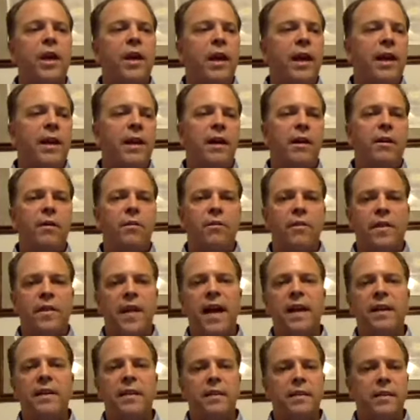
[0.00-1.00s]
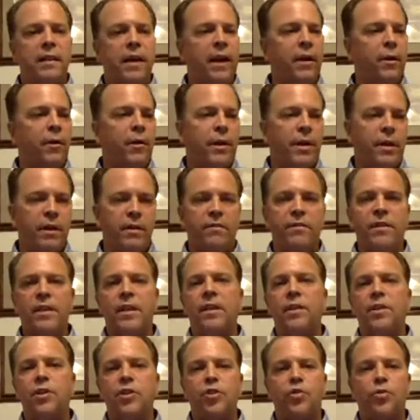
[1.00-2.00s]
and how that area of the
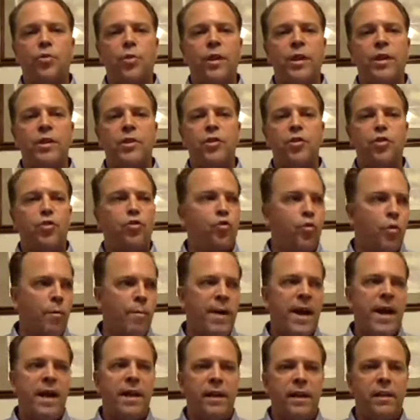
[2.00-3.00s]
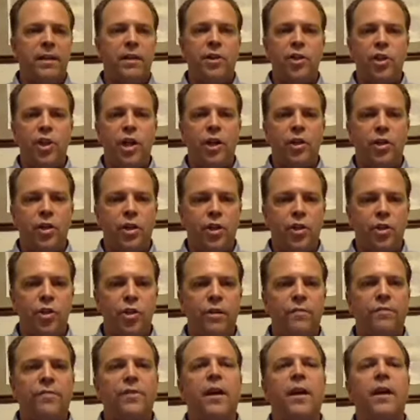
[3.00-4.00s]
industry is dramatically changing and
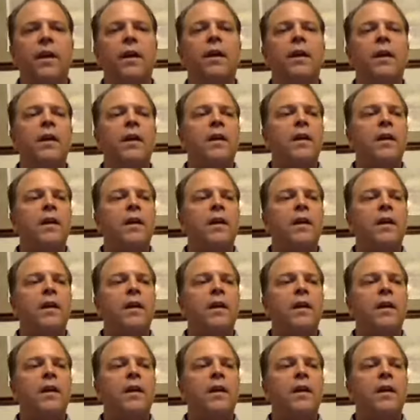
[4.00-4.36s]
shifting.